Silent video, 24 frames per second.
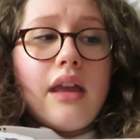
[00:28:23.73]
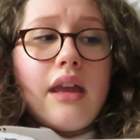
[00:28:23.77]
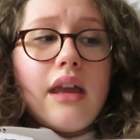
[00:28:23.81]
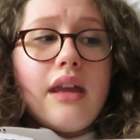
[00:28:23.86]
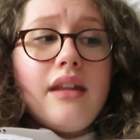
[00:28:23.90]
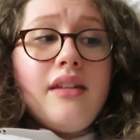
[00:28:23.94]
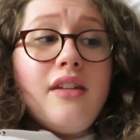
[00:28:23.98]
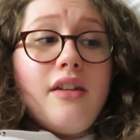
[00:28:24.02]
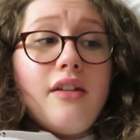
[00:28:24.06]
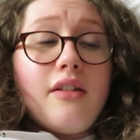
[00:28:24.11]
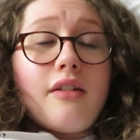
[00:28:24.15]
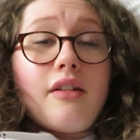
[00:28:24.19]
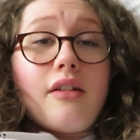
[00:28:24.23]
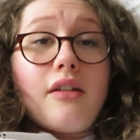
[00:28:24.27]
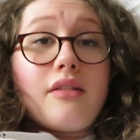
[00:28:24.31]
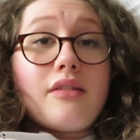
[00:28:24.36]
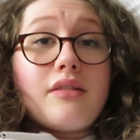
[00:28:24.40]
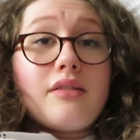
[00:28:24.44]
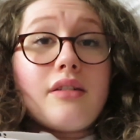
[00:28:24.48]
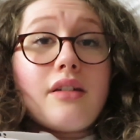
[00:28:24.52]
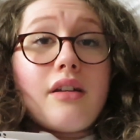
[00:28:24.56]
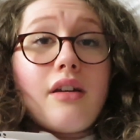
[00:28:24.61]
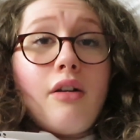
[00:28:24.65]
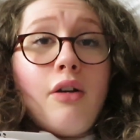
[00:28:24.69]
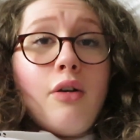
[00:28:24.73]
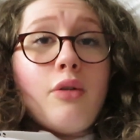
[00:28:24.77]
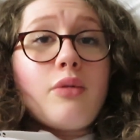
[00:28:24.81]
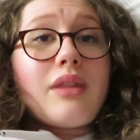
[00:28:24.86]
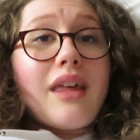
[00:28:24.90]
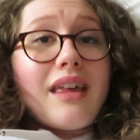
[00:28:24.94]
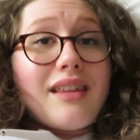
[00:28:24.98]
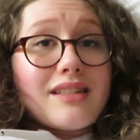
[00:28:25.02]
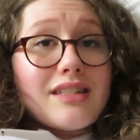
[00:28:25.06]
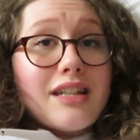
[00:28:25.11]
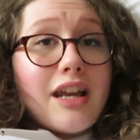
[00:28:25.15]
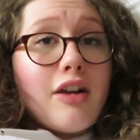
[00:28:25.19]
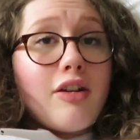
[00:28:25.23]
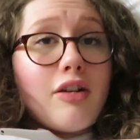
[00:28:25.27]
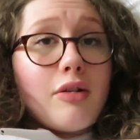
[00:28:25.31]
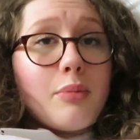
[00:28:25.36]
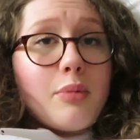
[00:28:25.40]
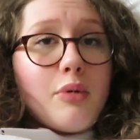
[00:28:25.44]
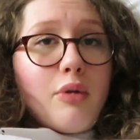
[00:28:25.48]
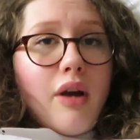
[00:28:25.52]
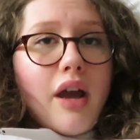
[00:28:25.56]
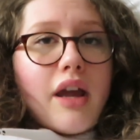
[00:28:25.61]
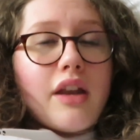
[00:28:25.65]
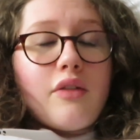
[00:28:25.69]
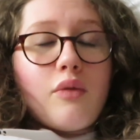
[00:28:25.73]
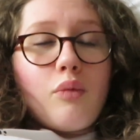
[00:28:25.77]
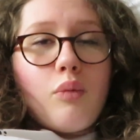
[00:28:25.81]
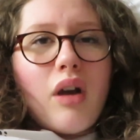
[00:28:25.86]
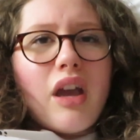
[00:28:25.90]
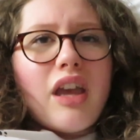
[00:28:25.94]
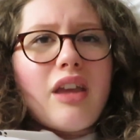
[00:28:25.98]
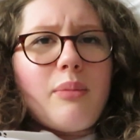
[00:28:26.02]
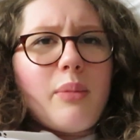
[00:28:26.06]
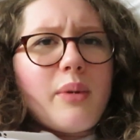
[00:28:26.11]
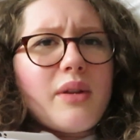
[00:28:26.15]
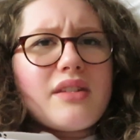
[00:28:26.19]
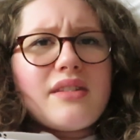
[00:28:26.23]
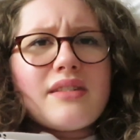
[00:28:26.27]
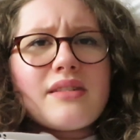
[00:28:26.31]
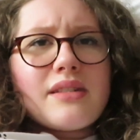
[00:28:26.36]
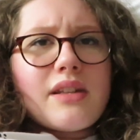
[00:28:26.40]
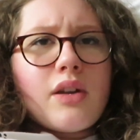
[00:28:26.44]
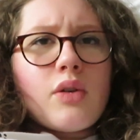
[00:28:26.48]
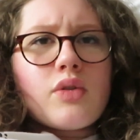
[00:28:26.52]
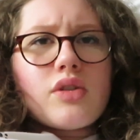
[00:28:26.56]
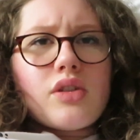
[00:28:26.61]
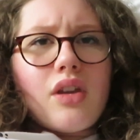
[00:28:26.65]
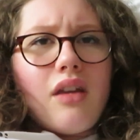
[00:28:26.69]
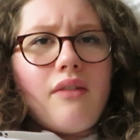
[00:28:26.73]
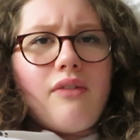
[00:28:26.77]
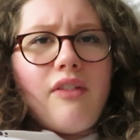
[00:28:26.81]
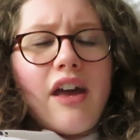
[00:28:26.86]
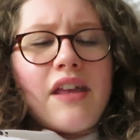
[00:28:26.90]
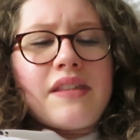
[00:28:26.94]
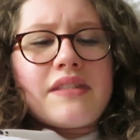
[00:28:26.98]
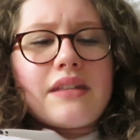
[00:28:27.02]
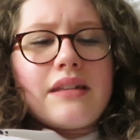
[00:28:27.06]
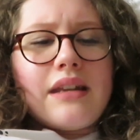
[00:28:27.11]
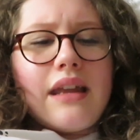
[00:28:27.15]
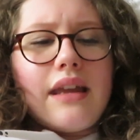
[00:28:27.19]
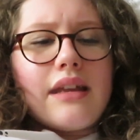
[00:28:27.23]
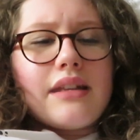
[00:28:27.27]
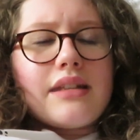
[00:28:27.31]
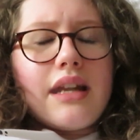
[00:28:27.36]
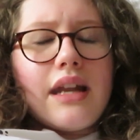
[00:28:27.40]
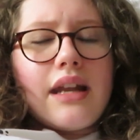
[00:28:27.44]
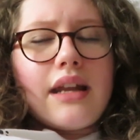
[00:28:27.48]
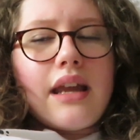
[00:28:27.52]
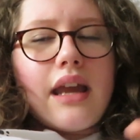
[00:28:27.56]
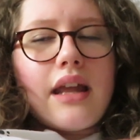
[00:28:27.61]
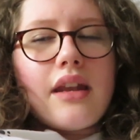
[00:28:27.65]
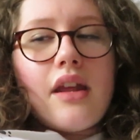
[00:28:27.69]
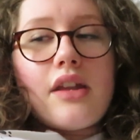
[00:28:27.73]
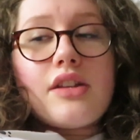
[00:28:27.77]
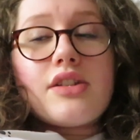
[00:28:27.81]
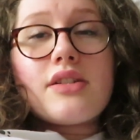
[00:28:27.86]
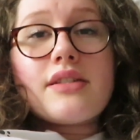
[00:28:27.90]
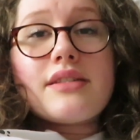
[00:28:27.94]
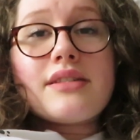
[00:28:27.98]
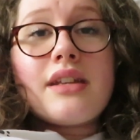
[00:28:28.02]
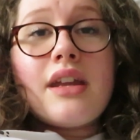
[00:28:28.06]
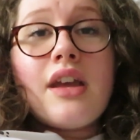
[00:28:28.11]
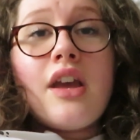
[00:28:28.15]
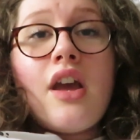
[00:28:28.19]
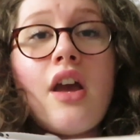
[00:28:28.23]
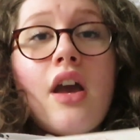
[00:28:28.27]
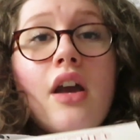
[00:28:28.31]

in a oh that's terrible kind of way, but still so fascinating, and I just